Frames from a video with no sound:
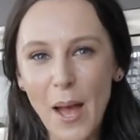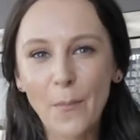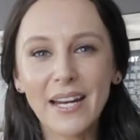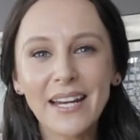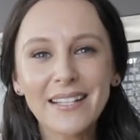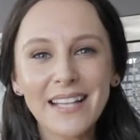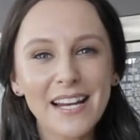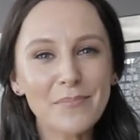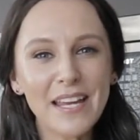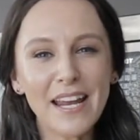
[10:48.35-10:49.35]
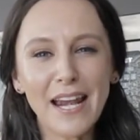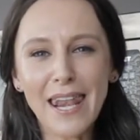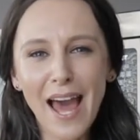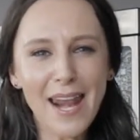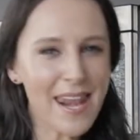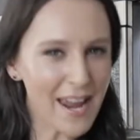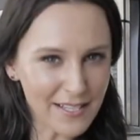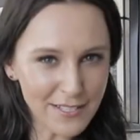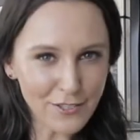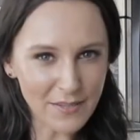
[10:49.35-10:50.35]
But it is going to be not
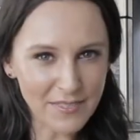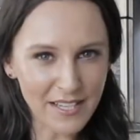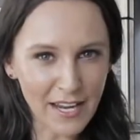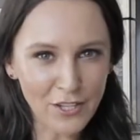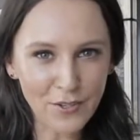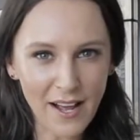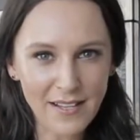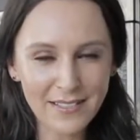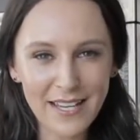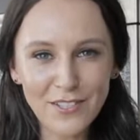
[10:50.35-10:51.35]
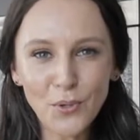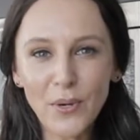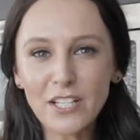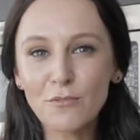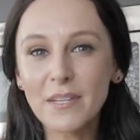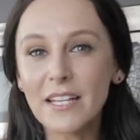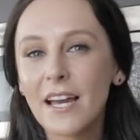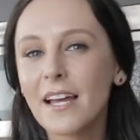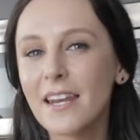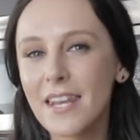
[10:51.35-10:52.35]
nice cream today, you guys. It's going to be
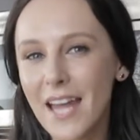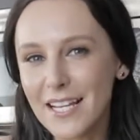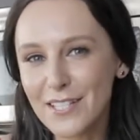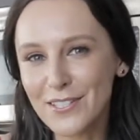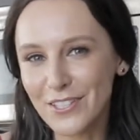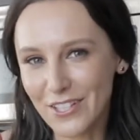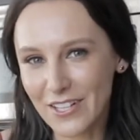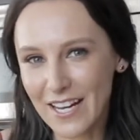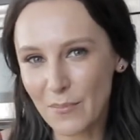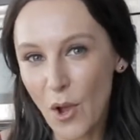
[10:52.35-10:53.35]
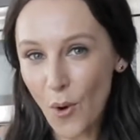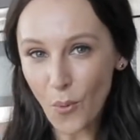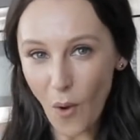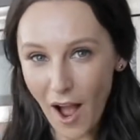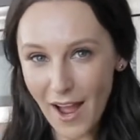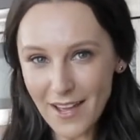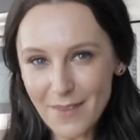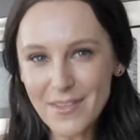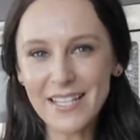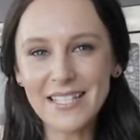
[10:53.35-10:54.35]
nicer cream. Why?
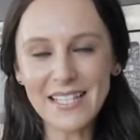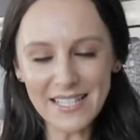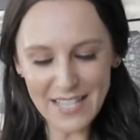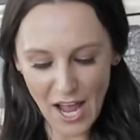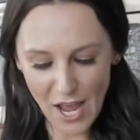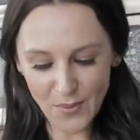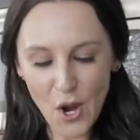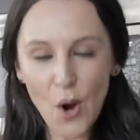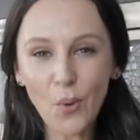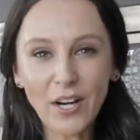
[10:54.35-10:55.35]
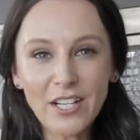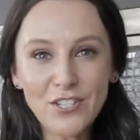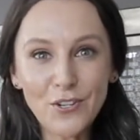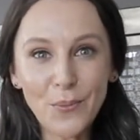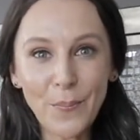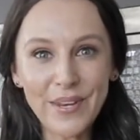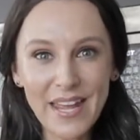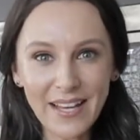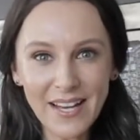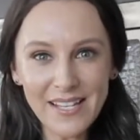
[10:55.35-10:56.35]
Because this time we're going to do
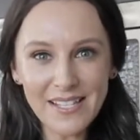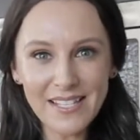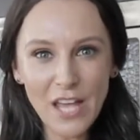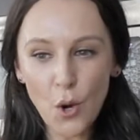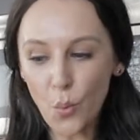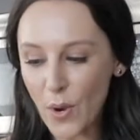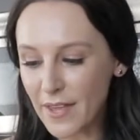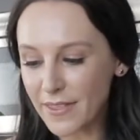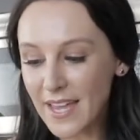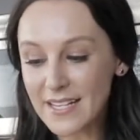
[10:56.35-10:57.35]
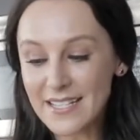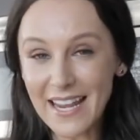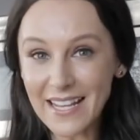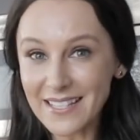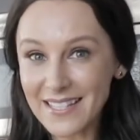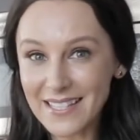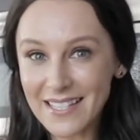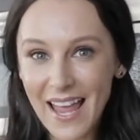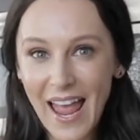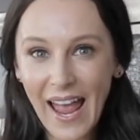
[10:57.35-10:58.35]
bananas with dates
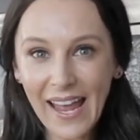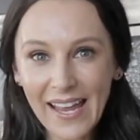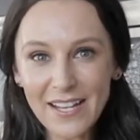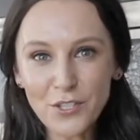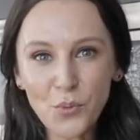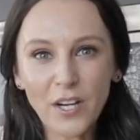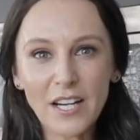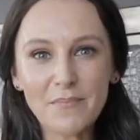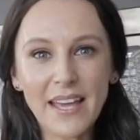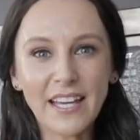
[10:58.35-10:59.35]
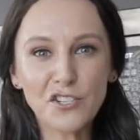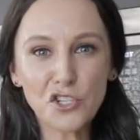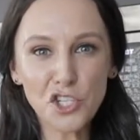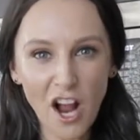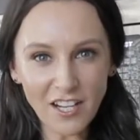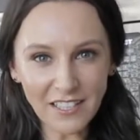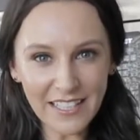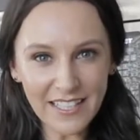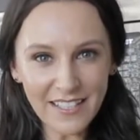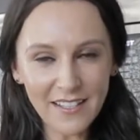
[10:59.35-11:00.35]
and we're going to make it
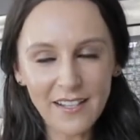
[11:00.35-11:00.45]
chocolatey.